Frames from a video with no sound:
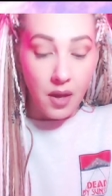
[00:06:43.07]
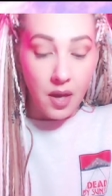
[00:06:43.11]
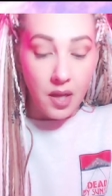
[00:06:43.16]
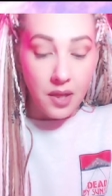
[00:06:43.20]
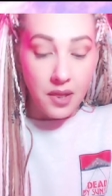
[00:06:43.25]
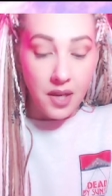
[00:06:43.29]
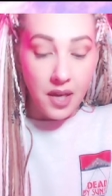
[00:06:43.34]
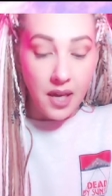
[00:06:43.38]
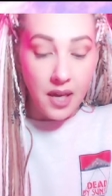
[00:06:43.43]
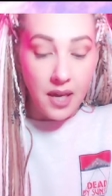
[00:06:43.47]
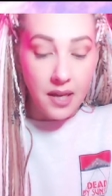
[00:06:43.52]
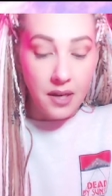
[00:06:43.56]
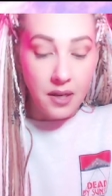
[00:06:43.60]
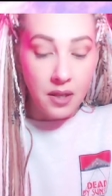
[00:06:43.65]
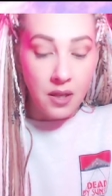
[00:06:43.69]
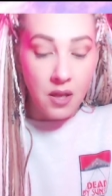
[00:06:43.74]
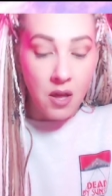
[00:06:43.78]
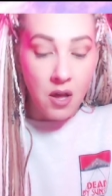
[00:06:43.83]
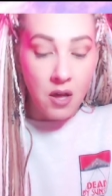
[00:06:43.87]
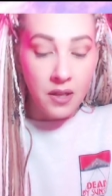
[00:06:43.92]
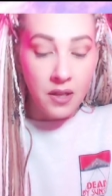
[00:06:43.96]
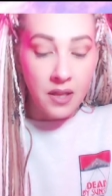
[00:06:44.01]
The key to
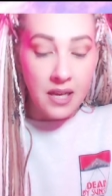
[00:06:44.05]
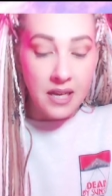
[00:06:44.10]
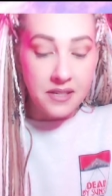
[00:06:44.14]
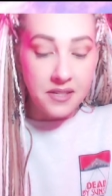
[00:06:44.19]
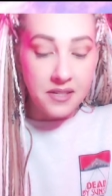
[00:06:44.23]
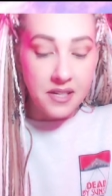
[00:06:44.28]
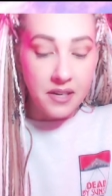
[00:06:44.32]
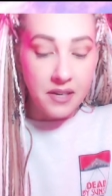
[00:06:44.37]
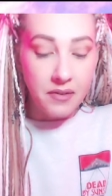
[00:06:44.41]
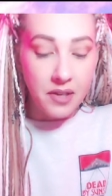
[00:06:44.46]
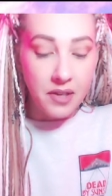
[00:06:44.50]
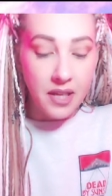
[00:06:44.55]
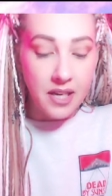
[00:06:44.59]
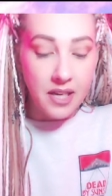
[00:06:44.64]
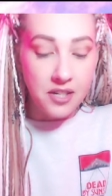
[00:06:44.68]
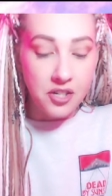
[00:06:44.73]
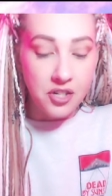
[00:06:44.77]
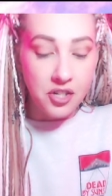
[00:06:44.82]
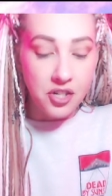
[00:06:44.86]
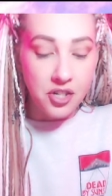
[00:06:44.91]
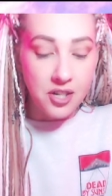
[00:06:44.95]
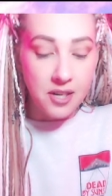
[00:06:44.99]
long lasting
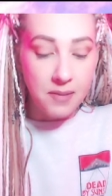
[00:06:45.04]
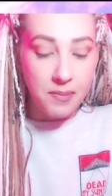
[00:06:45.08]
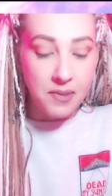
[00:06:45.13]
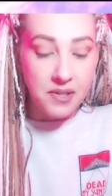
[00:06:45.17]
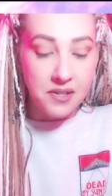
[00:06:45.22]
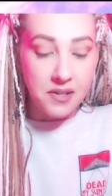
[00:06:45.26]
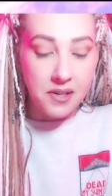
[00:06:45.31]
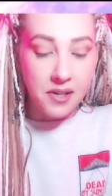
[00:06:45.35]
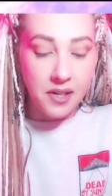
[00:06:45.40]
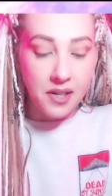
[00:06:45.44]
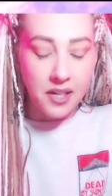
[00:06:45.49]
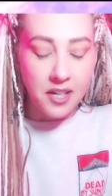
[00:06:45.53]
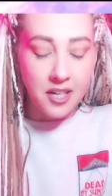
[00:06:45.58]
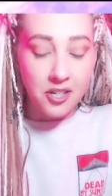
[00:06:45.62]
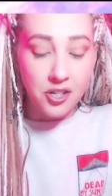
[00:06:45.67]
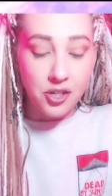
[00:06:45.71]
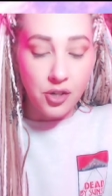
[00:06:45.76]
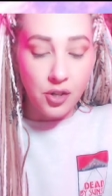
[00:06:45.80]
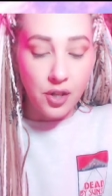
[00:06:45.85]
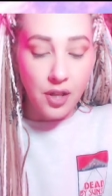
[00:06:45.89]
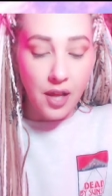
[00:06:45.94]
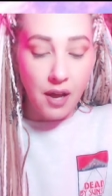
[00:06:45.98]
relationship is
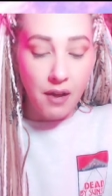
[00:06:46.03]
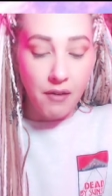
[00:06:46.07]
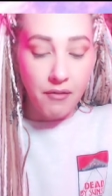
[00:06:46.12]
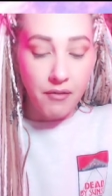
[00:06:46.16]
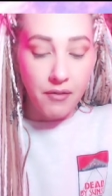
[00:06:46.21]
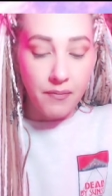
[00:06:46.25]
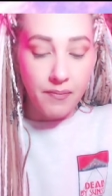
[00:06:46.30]
unconditional love.